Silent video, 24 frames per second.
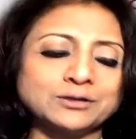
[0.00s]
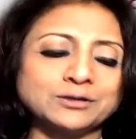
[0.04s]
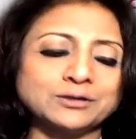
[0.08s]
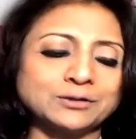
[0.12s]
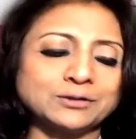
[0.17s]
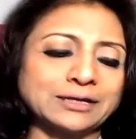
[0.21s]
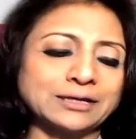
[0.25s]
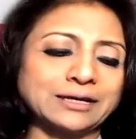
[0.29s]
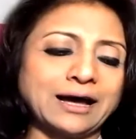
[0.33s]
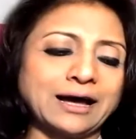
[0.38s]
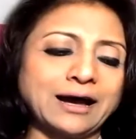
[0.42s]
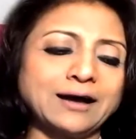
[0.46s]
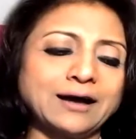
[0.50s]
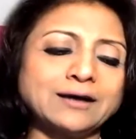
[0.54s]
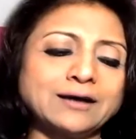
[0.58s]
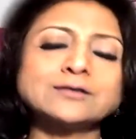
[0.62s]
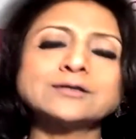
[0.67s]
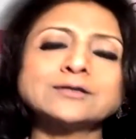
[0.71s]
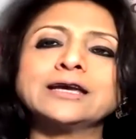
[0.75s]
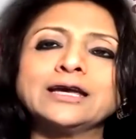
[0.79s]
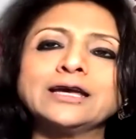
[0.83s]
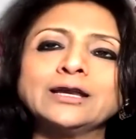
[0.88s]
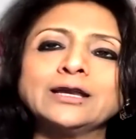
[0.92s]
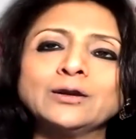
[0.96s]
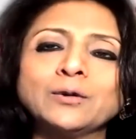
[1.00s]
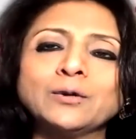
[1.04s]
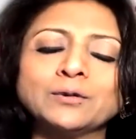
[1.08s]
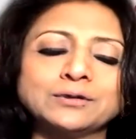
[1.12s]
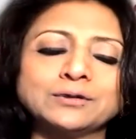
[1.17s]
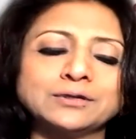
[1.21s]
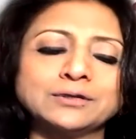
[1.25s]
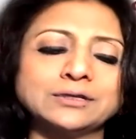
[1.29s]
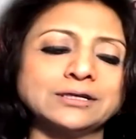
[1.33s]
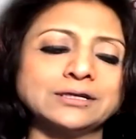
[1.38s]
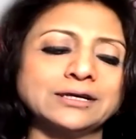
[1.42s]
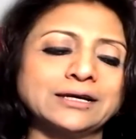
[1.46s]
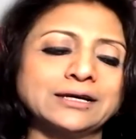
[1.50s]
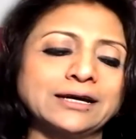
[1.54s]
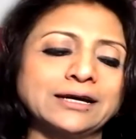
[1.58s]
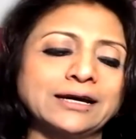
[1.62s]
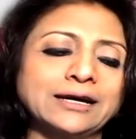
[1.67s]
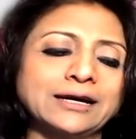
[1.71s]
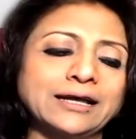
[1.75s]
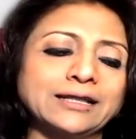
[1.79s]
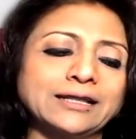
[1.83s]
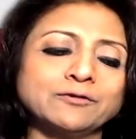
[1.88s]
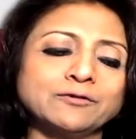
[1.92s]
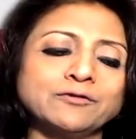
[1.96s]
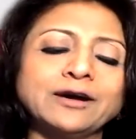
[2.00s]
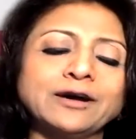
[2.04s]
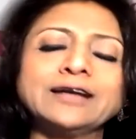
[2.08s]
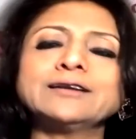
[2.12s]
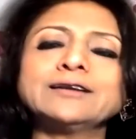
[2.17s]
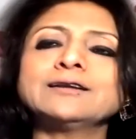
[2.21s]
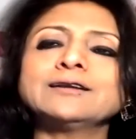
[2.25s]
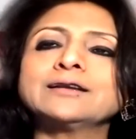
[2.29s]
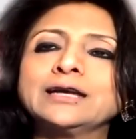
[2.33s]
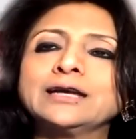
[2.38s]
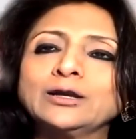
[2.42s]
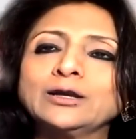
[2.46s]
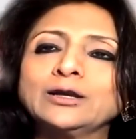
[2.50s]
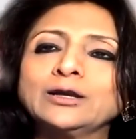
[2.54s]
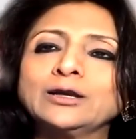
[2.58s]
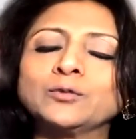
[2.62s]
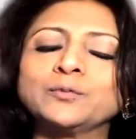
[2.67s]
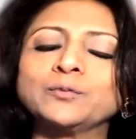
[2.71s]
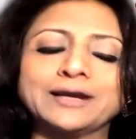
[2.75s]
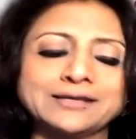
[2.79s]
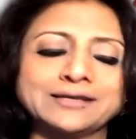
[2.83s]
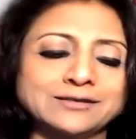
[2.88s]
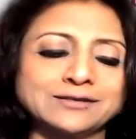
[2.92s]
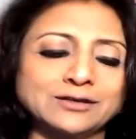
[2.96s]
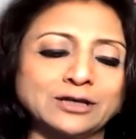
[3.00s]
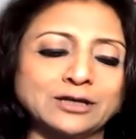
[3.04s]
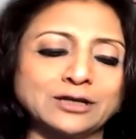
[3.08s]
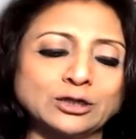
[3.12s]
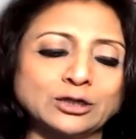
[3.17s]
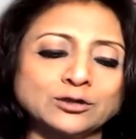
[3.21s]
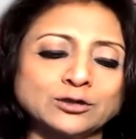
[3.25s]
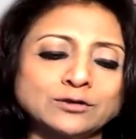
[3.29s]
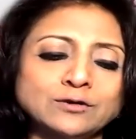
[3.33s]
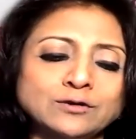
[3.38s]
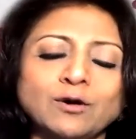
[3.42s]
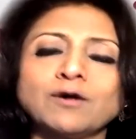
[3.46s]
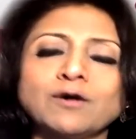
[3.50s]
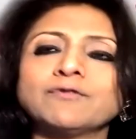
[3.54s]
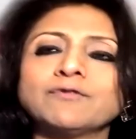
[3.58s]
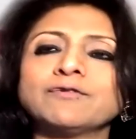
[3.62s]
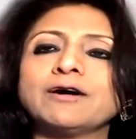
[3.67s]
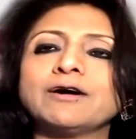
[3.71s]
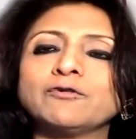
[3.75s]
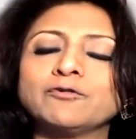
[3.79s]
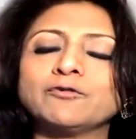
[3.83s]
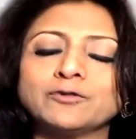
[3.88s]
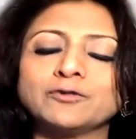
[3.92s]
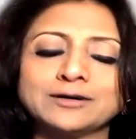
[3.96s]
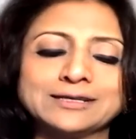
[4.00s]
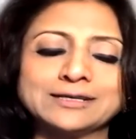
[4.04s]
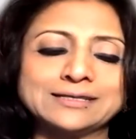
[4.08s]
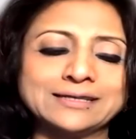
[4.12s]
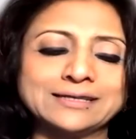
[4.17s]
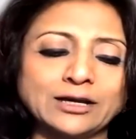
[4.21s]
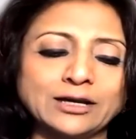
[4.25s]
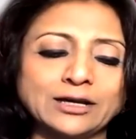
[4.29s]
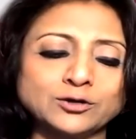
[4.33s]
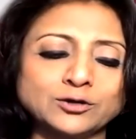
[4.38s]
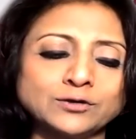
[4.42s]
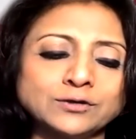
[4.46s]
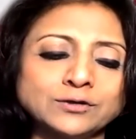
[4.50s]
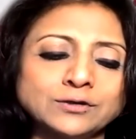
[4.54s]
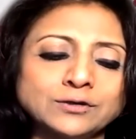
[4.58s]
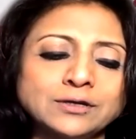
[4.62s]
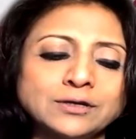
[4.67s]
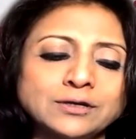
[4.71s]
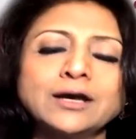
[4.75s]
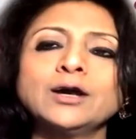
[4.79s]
to the last keynote and the final keynote presentation of our first session.